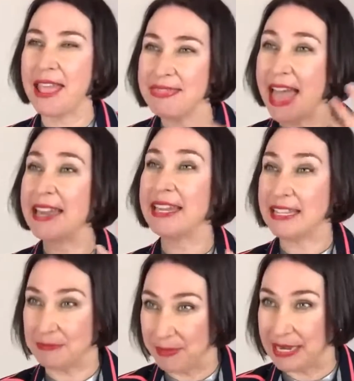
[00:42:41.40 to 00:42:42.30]
and that
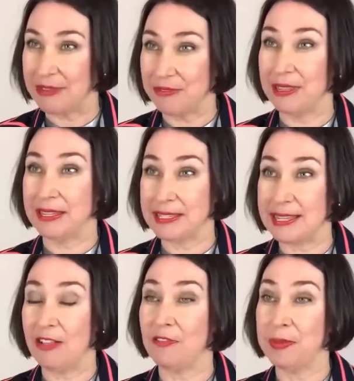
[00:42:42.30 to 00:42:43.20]
is meaningful in
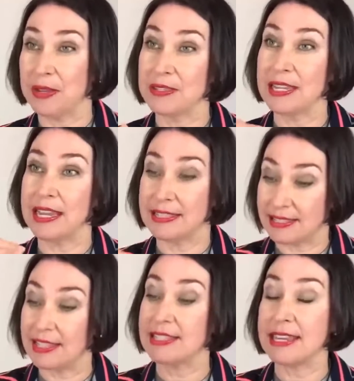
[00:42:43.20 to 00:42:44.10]
itself because
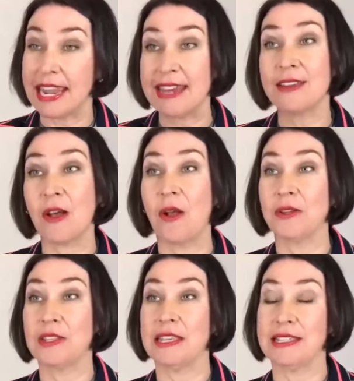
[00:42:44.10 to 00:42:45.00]
there's an end goal
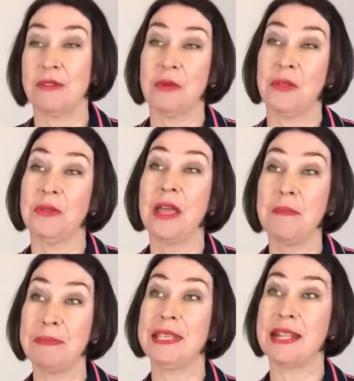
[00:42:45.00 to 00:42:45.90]
to this. It will
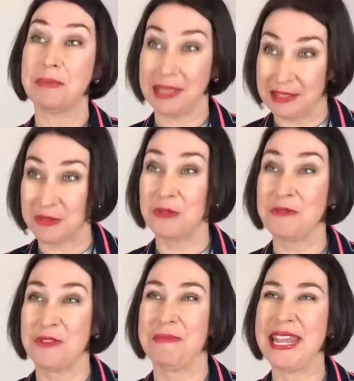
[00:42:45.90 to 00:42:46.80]
be something that's
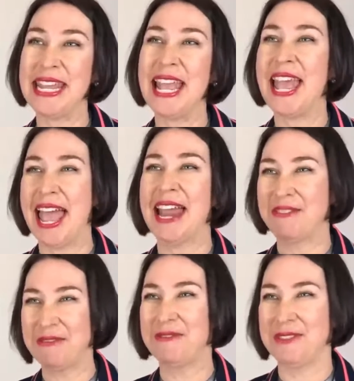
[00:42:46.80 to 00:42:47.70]
good for me
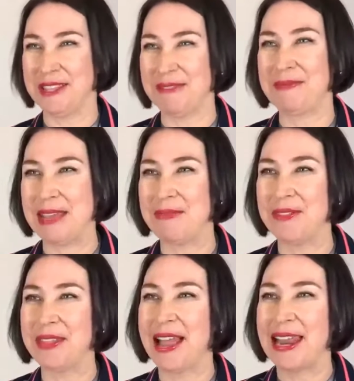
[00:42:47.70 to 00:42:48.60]
and good for the
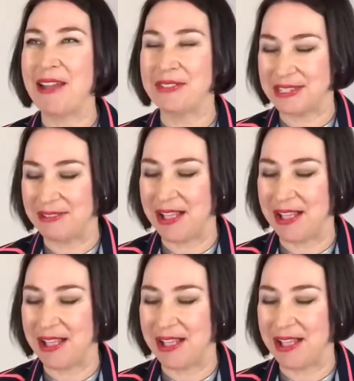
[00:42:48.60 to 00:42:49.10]
people that I love as